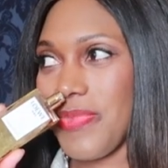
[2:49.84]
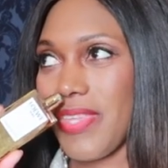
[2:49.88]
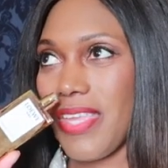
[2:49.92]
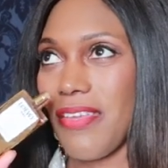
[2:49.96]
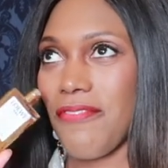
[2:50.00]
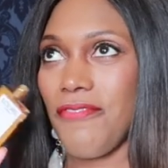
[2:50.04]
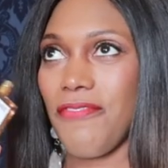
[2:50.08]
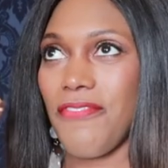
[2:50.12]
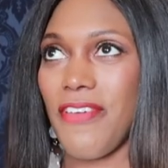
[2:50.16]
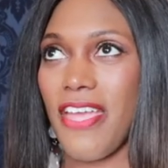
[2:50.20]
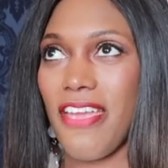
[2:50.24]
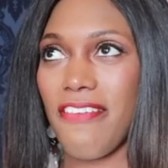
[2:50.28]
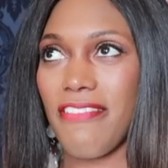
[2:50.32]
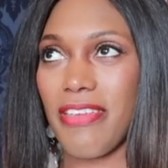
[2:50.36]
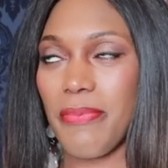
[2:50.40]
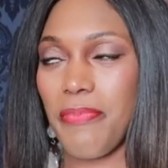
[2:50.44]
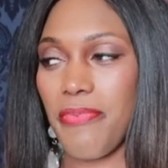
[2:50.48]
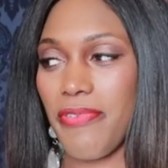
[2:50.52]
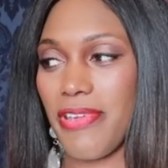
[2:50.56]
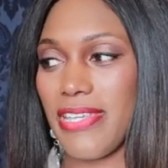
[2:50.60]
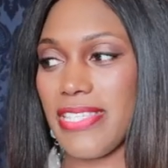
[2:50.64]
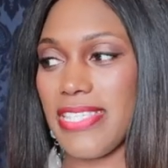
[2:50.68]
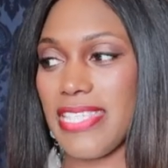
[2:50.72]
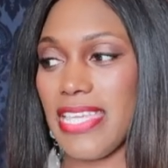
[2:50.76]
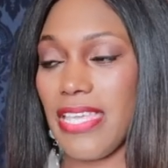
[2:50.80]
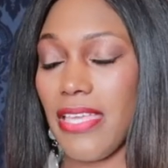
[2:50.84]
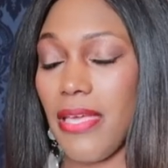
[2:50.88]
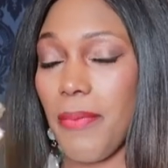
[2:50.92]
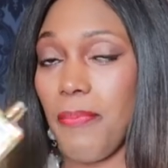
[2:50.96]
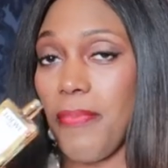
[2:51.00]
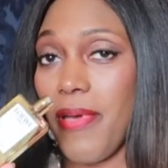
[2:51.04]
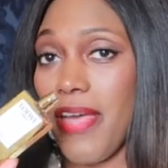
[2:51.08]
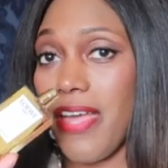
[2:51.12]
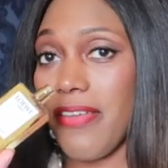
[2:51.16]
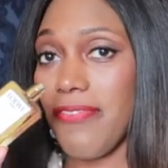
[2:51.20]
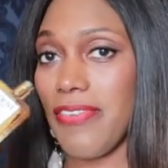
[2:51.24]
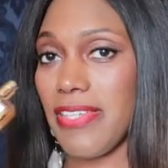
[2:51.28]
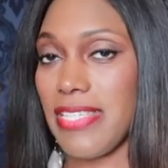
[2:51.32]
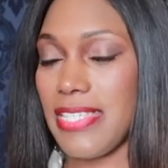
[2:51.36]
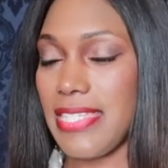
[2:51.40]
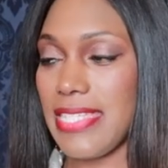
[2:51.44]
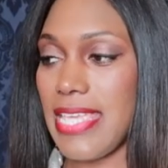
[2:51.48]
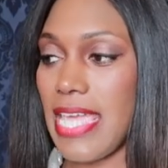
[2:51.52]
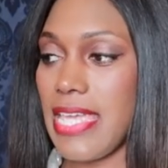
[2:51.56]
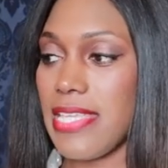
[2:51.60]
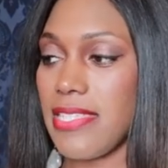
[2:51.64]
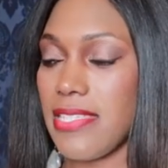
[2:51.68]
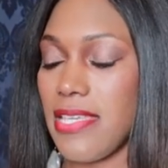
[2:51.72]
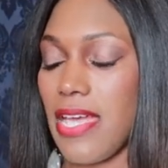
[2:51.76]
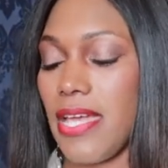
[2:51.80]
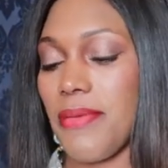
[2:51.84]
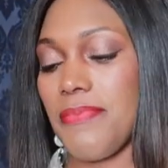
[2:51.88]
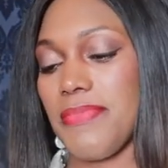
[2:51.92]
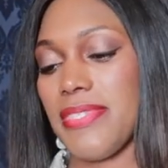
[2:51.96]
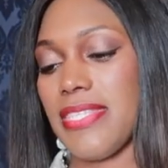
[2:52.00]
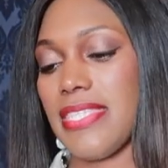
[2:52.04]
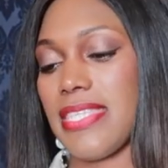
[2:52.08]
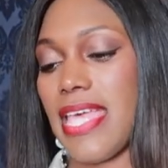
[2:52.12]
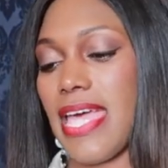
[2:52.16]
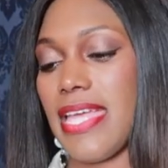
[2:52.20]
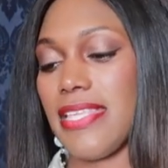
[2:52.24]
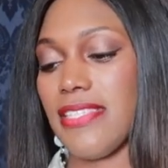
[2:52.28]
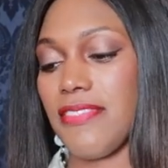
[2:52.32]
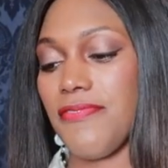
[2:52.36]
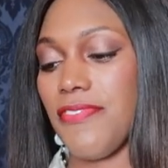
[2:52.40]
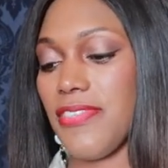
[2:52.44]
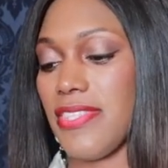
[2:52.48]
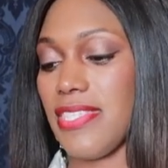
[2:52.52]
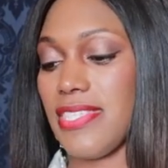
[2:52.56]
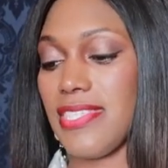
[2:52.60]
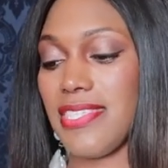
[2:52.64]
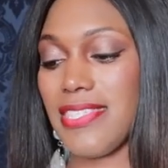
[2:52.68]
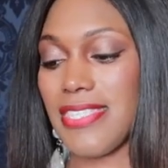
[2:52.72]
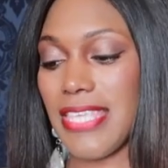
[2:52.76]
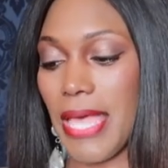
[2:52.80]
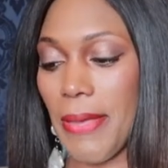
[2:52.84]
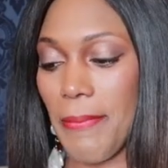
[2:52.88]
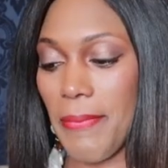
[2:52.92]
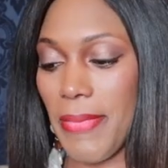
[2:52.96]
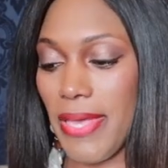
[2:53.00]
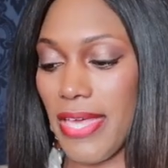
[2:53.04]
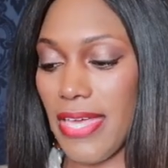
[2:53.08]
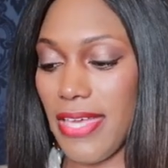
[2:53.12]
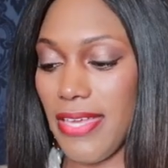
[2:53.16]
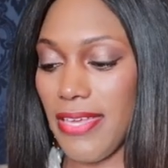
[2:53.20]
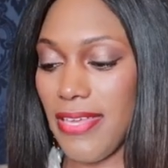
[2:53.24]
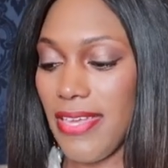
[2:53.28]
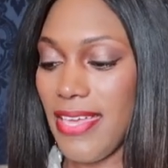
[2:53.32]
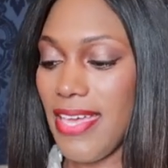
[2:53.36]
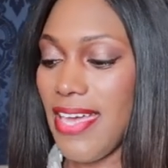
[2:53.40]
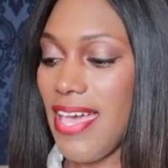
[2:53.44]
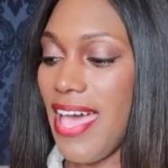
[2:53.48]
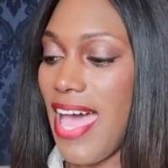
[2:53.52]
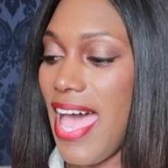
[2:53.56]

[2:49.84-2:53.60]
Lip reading: Very pretty, a perfect daytime scent for the summer.